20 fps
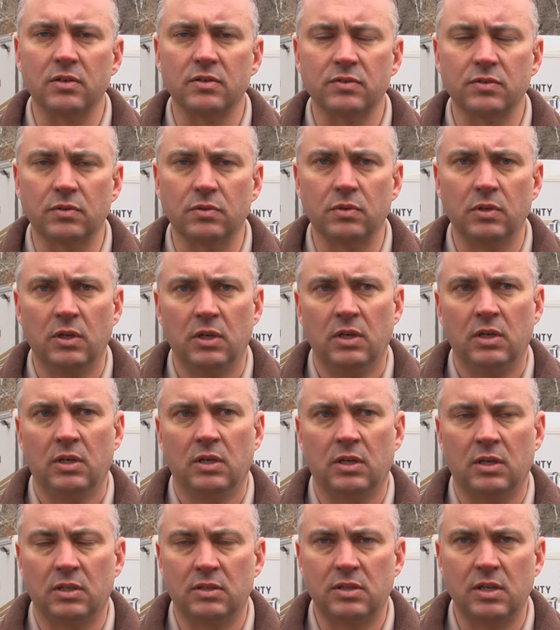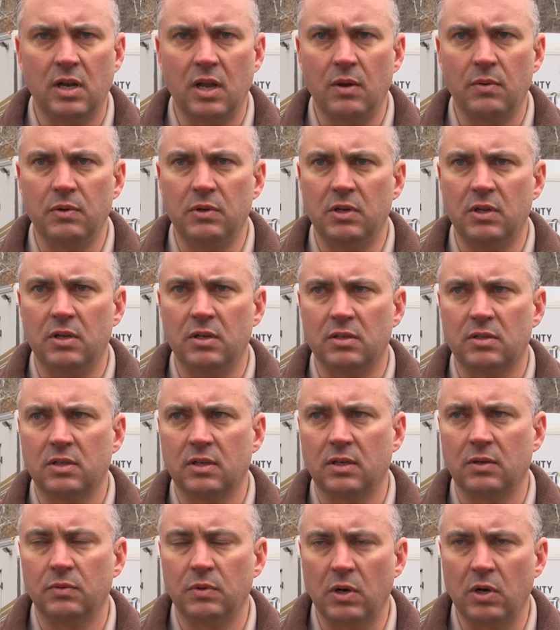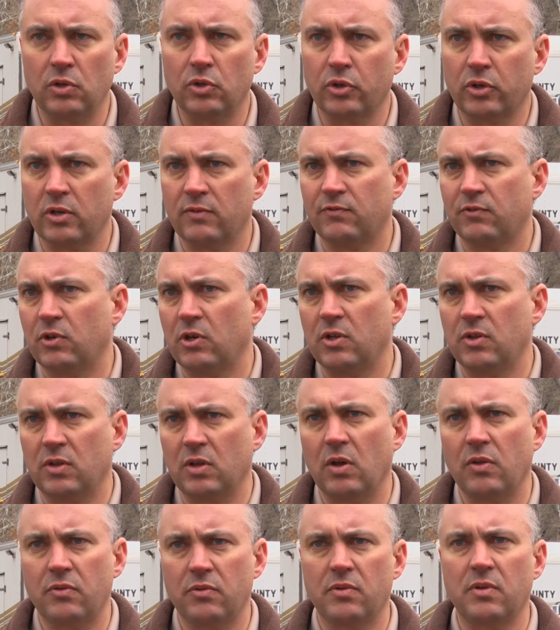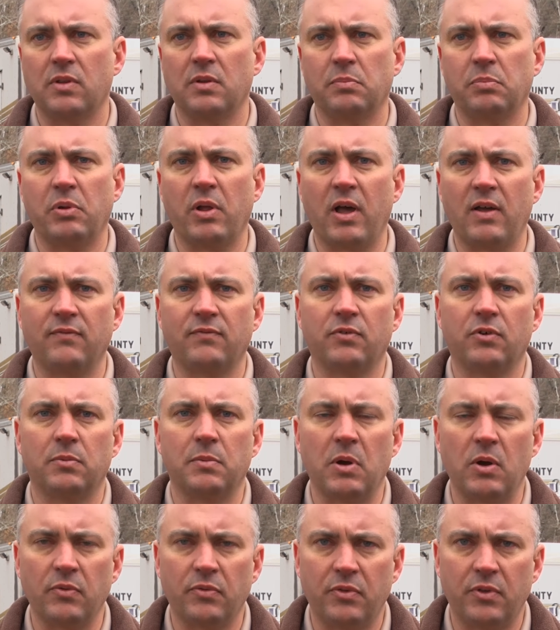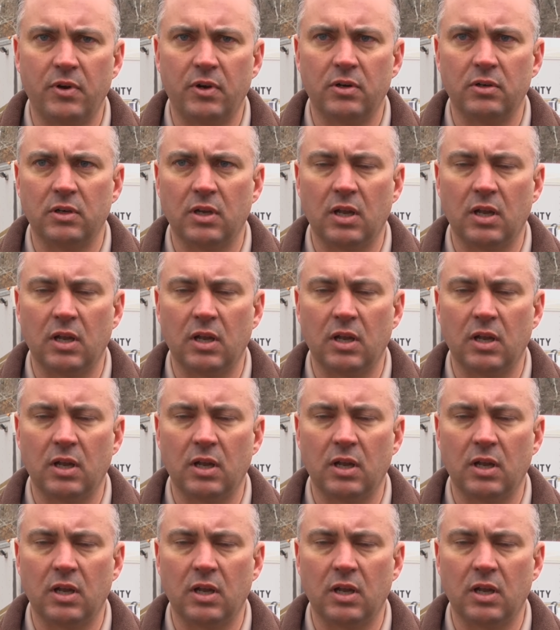So today we aren't looking for anything other than the platform out there,